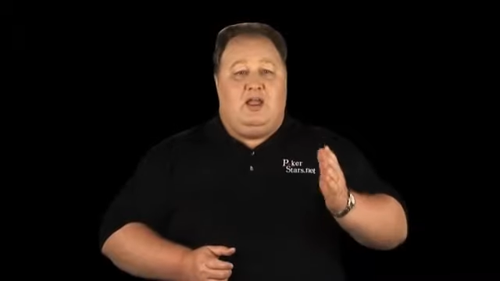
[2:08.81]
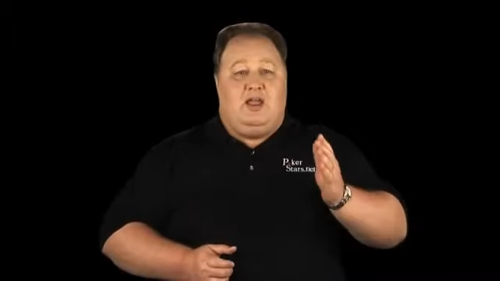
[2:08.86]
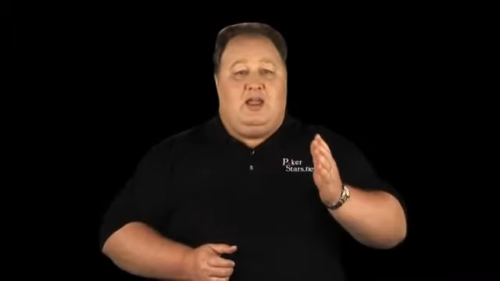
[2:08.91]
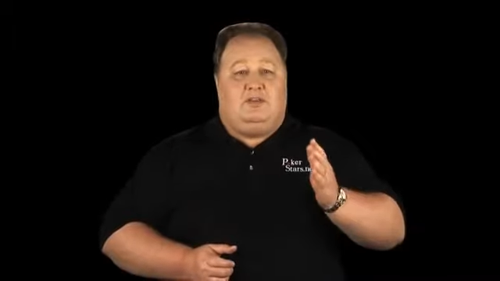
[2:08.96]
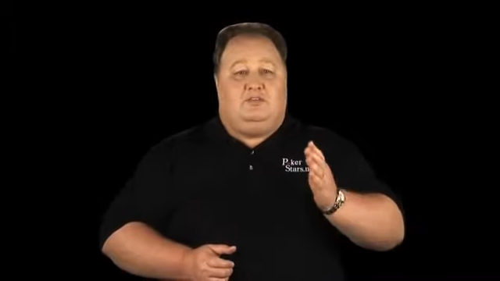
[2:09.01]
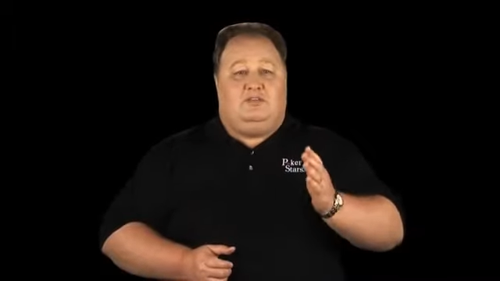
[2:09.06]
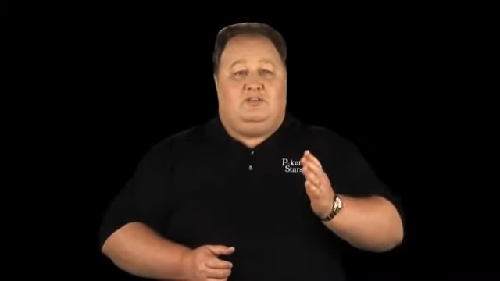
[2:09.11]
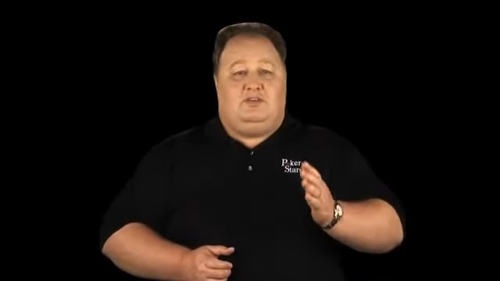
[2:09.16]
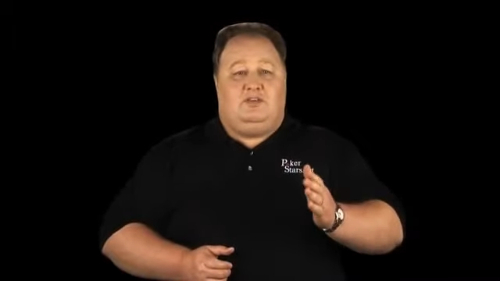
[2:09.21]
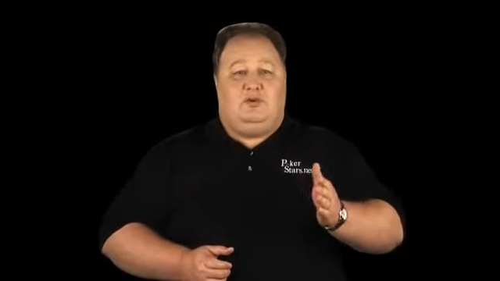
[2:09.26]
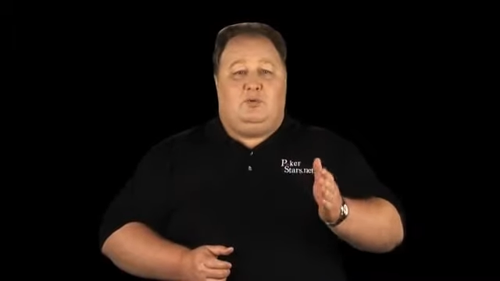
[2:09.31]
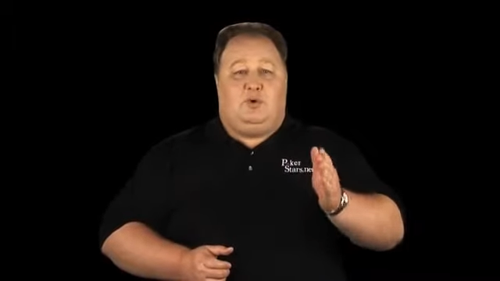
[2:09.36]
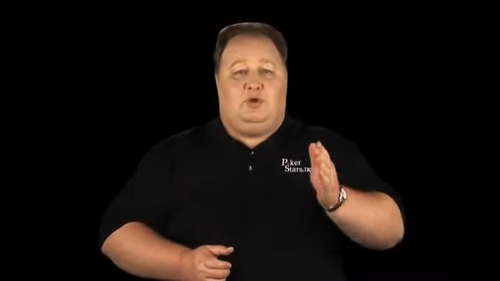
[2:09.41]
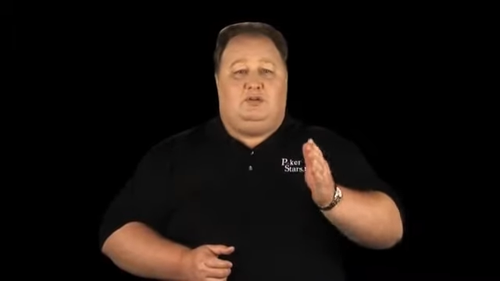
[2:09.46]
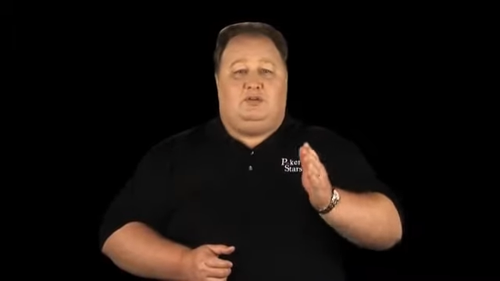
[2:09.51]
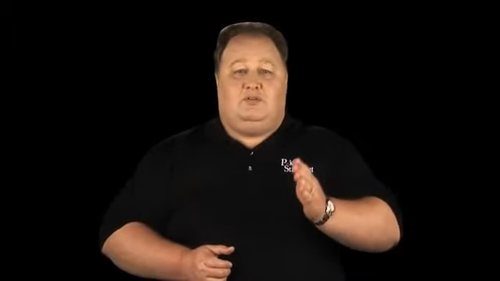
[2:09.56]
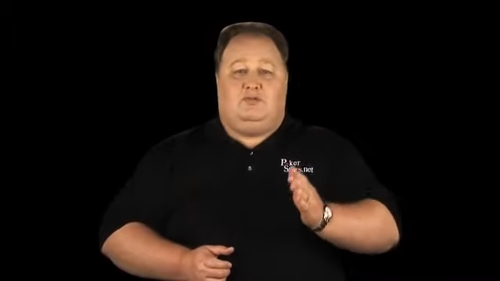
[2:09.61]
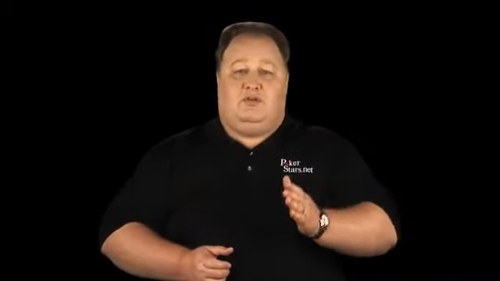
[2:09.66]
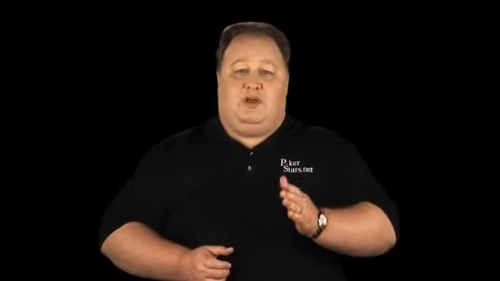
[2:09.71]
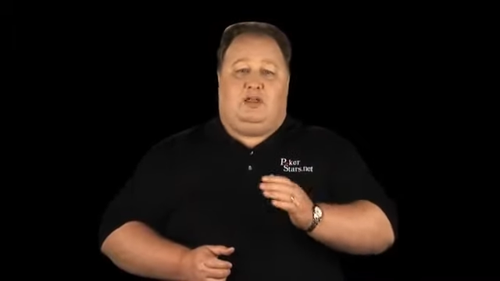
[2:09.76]
and see what
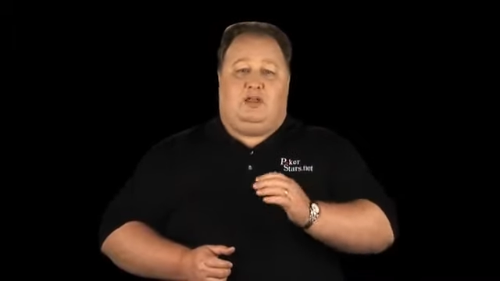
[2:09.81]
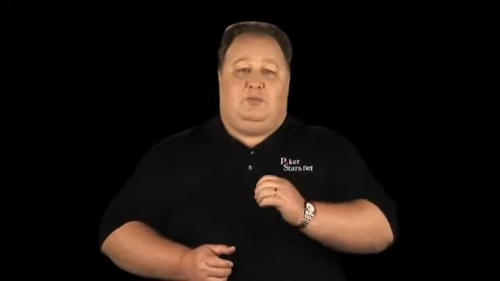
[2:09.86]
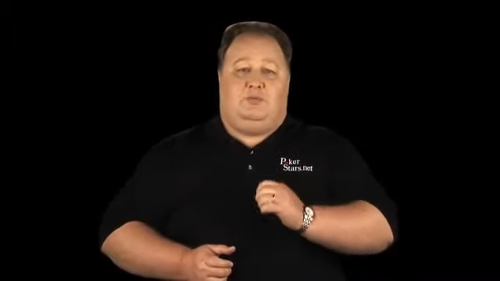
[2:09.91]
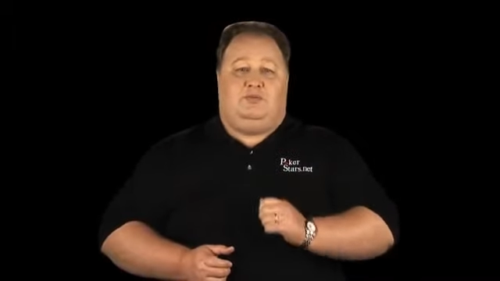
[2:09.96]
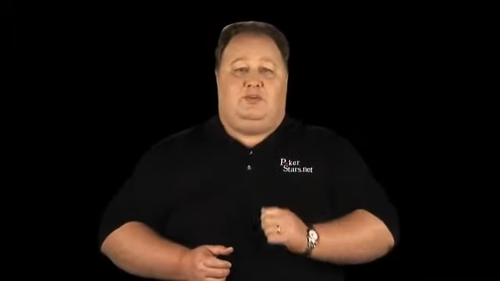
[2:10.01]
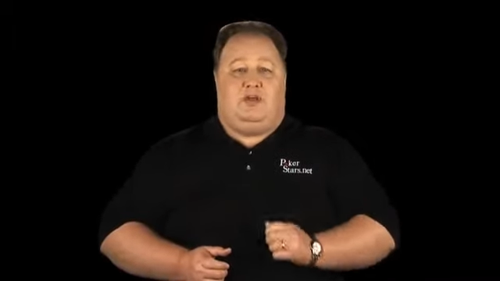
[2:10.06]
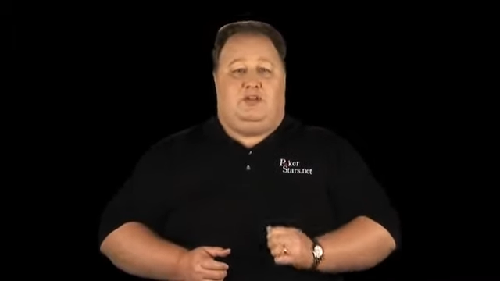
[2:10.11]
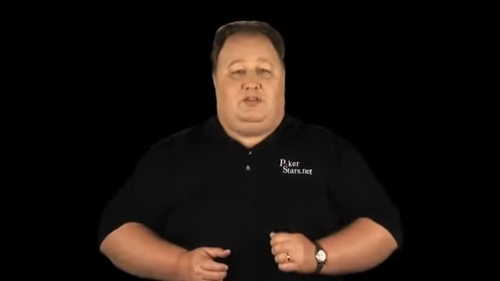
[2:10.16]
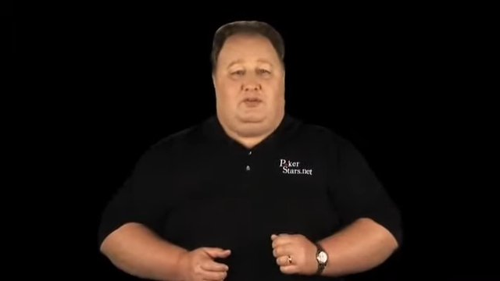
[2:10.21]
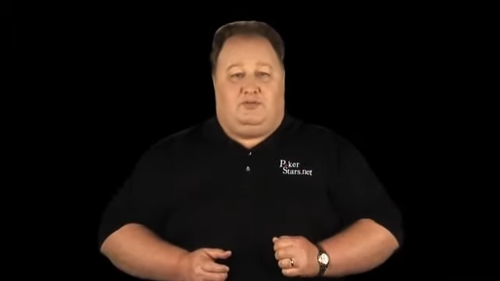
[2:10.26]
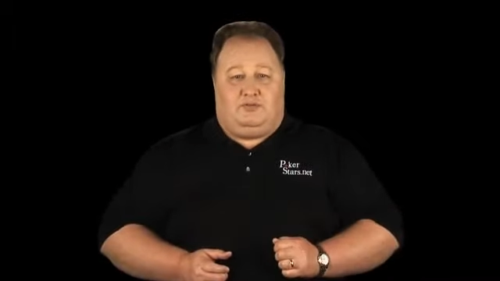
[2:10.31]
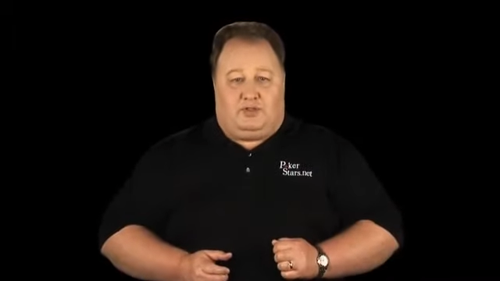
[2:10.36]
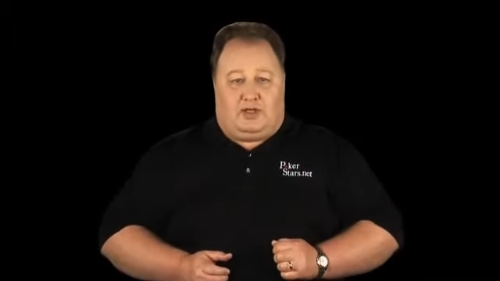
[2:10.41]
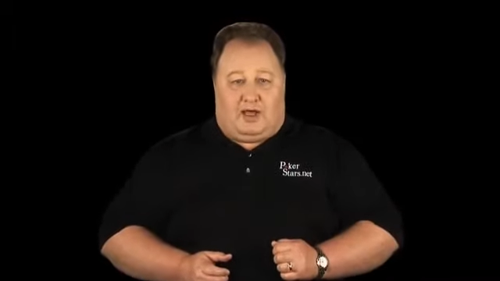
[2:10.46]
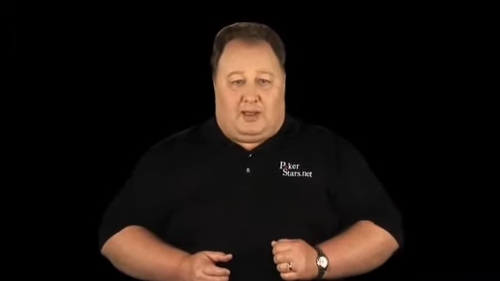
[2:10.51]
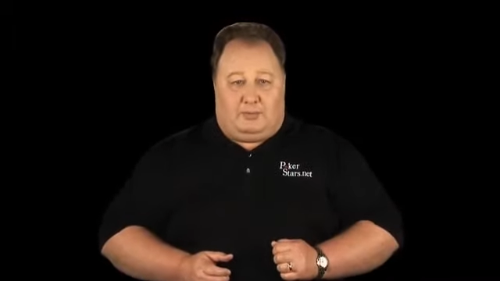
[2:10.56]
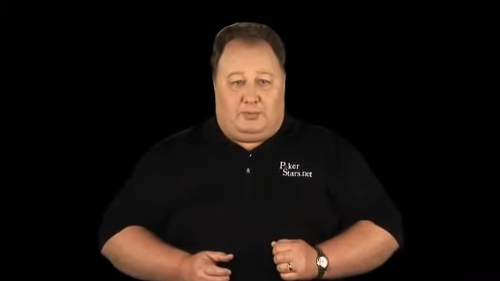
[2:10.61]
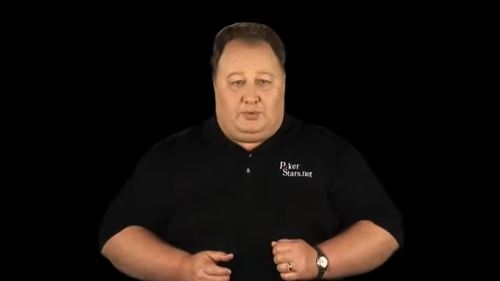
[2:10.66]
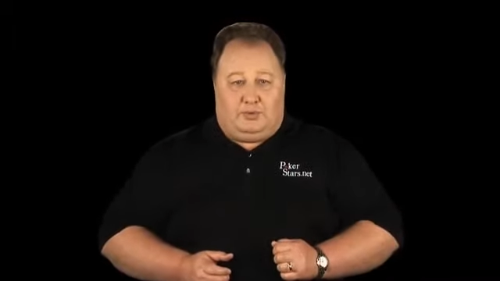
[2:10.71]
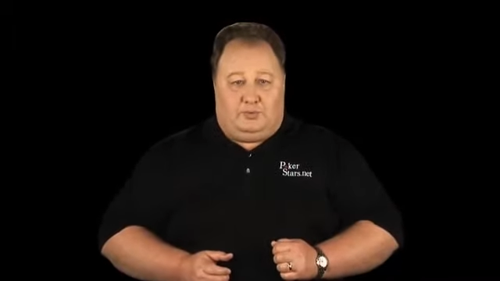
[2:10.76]
develops on the
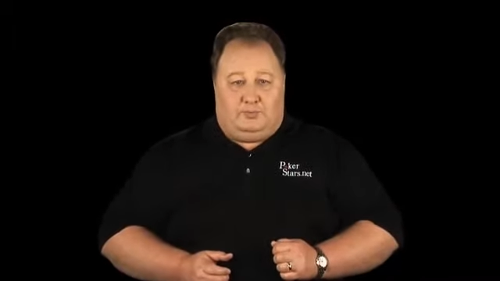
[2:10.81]
flop.